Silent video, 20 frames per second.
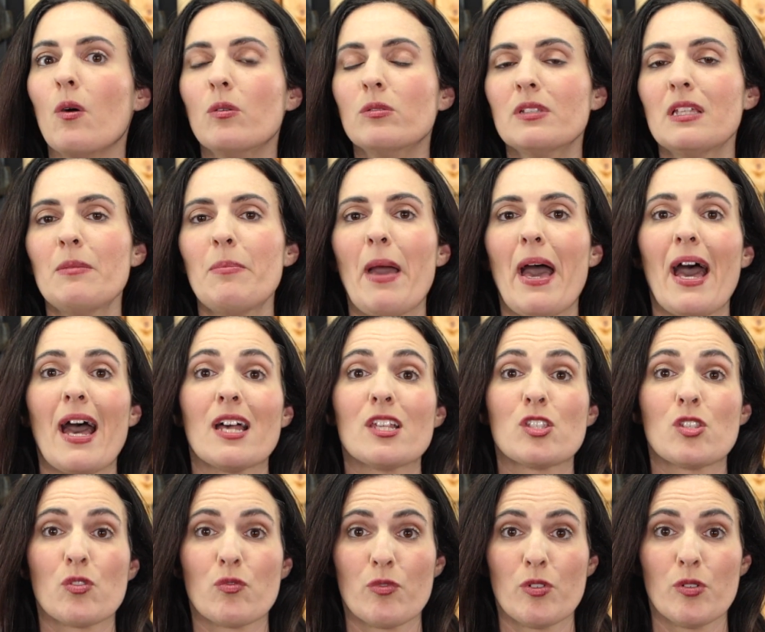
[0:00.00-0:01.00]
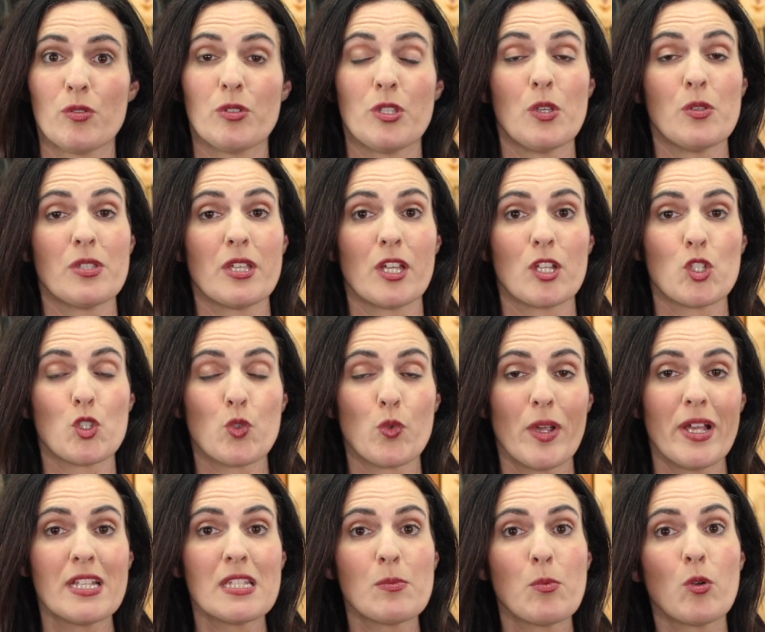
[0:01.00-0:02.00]
only pass through using a
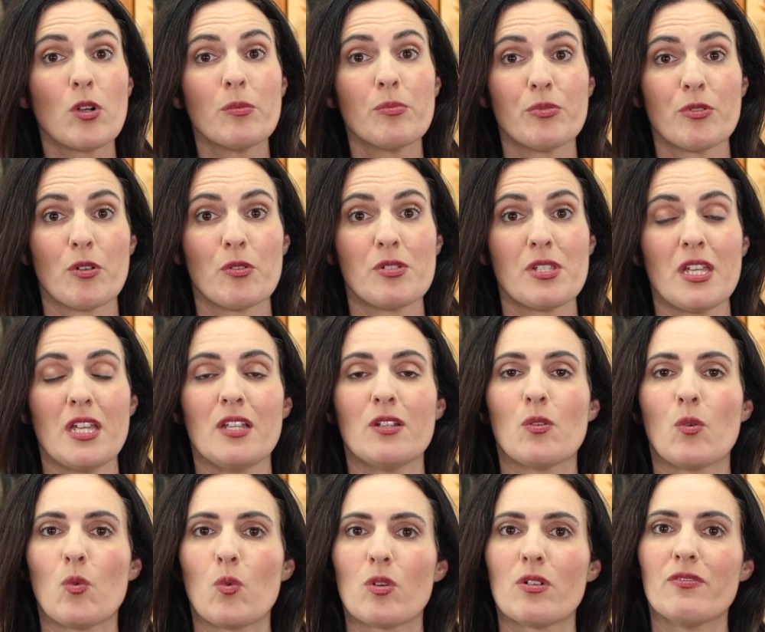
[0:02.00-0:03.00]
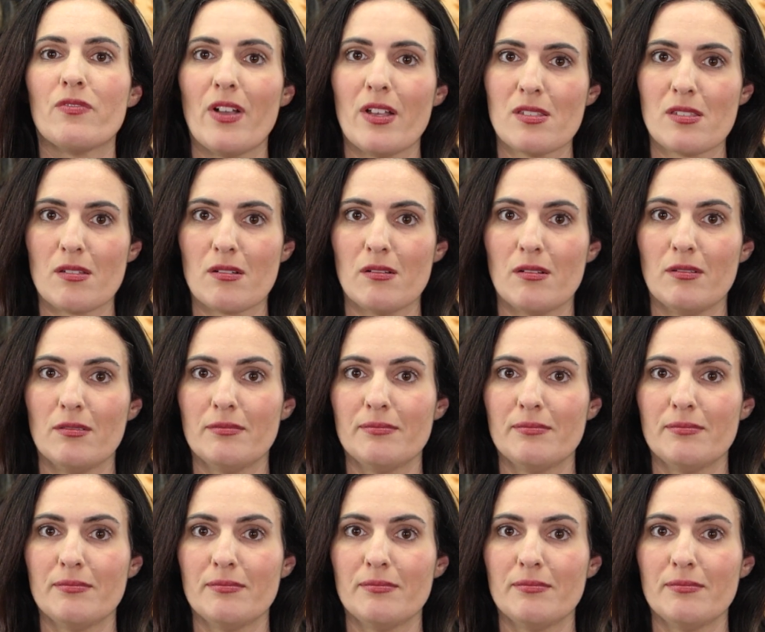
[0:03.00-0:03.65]
transport protein or vesicle.